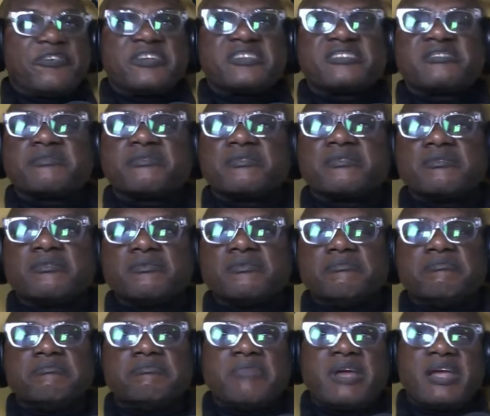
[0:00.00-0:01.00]
faced
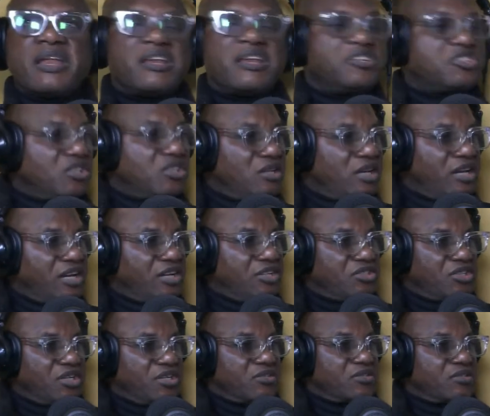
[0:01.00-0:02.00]
many
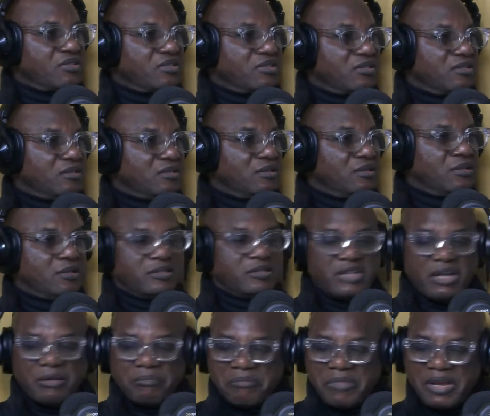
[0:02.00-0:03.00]
challenges
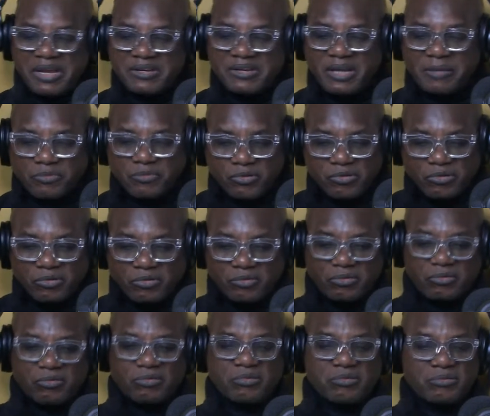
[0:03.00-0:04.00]
that made them to
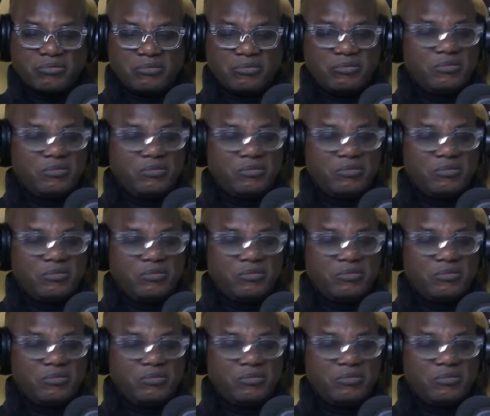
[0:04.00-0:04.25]
grow